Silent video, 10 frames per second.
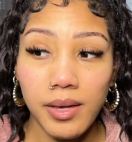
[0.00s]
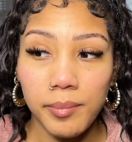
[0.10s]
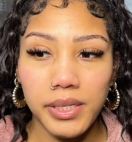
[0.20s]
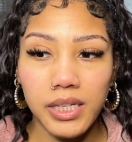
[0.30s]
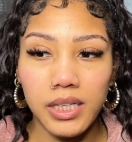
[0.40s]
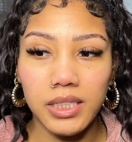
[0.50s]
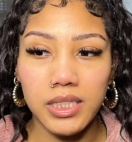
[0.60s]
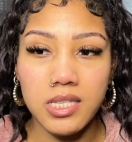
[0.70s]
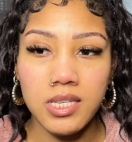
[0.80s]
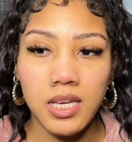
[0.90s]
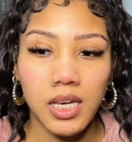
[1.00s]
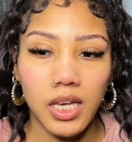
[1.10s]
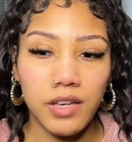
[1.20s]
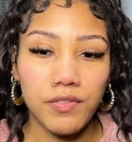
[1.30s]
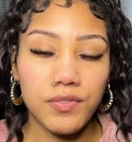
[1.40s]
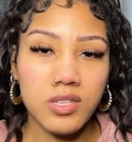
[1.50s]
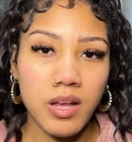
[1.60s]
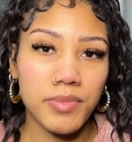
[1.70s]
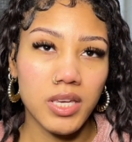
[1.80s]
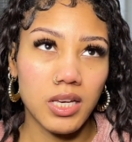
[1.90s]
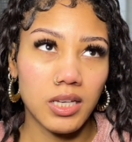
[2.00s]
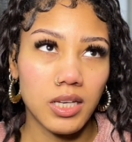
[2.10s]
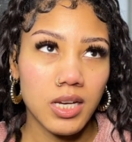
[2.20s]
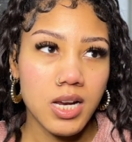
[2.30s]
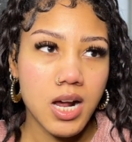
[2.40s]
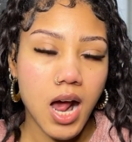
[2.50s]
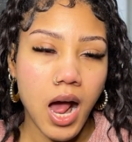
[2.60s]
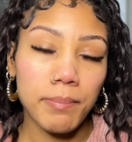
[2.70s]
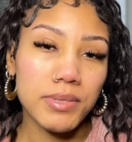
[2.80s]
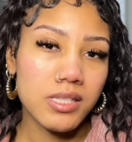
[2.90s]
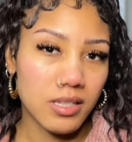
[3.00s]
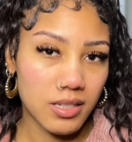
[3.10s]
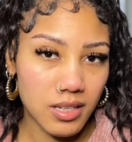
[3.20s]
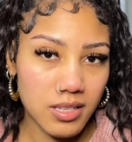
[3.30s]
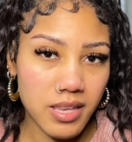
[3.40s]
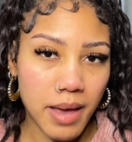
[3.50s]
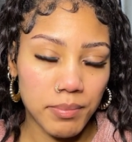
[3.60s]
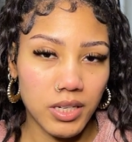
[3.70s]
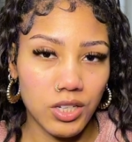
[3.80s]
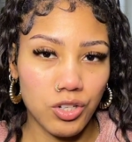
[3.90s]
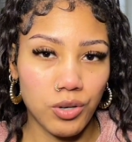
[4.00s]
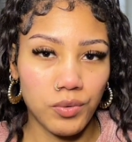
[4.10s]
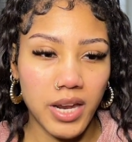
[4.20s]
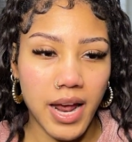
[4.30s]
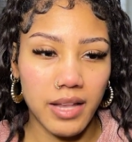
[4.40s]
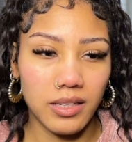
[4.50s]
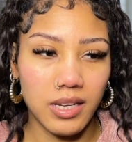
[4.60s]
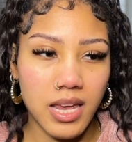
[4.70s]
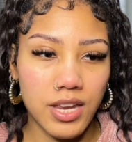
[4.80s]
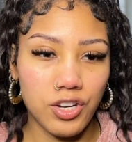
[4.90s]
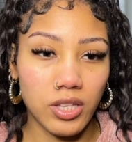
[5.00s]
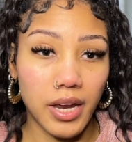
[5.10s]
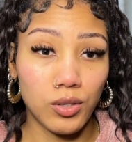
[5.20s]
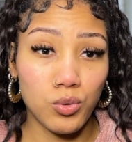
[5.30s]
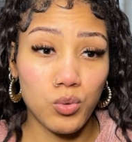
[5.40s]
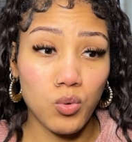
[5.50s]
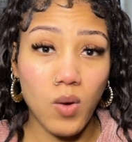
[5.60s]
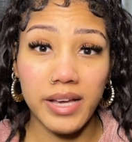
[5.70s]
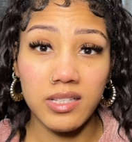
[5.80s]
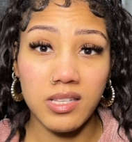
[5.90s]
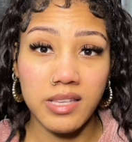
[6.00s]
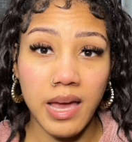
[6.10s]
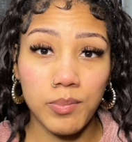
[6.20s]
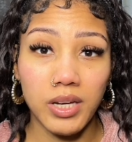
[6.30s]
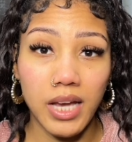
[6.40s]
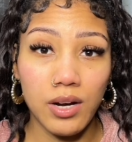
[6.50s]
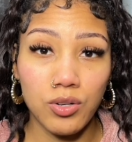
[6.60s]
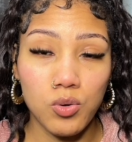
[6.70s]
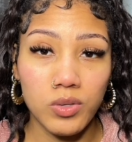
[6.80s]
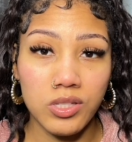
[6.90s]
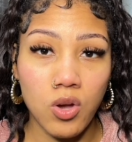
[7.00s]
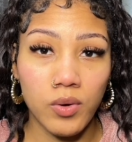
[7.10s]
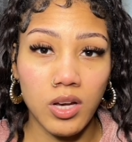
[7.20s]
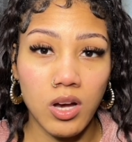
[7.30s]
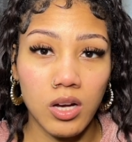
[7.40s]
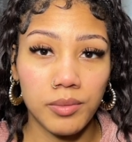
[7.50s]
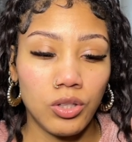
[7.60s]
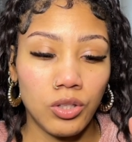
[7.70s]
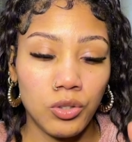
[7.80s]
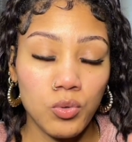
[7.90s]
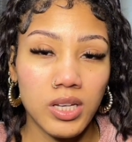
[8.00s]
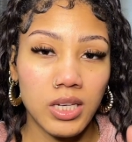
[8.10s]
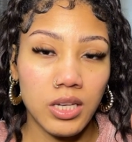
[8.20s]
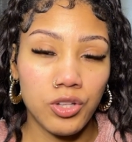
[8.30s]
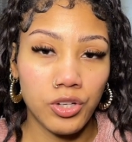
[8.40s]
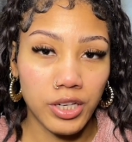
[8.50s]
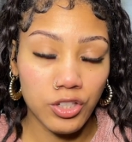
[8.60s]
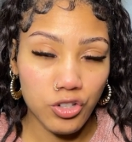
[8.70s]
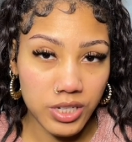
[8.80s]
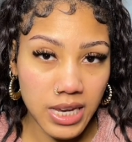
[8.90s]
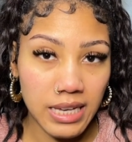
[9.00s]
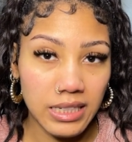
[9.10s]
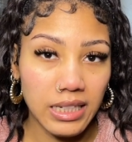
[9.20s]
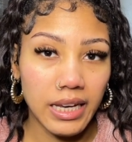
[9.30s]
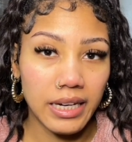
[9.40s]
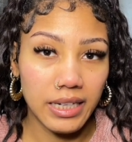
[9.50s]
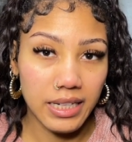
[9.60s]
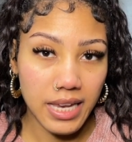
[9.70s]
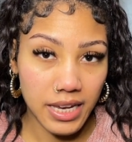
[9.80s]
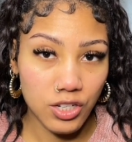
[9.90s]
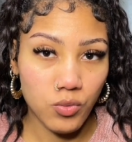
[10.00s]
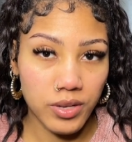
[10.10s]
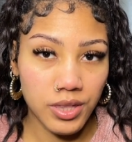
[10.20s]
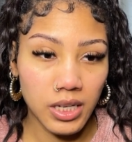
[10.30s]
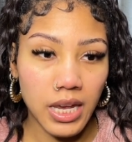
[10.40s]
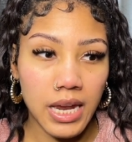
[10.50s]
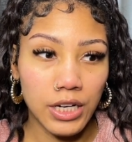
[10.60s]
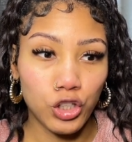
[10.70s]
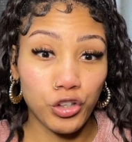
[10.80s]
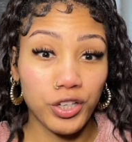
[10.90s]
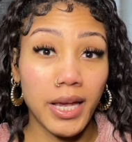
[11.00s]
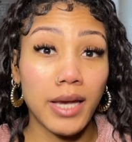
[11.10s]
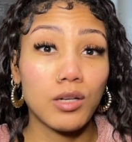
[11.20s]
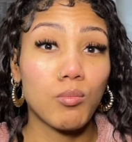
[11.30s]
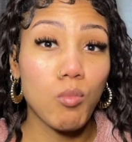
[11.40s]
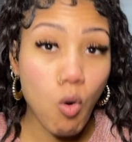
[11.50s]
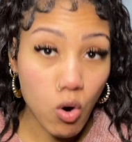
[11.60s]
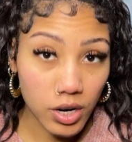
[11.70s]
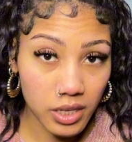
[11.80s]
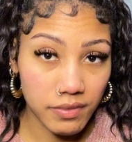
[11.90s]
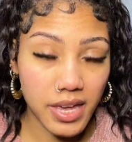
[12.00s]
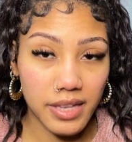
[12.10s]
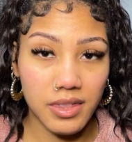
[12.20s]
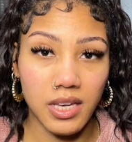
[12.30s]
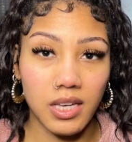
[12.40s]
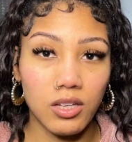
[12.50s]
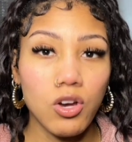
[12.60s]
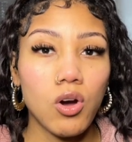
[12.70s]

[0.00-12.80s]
Because if something opposite is happening in your reality and you're like, ooh, why is this happening? I don't know what's going on. You can either entertain it and engage with it and create more of that thing,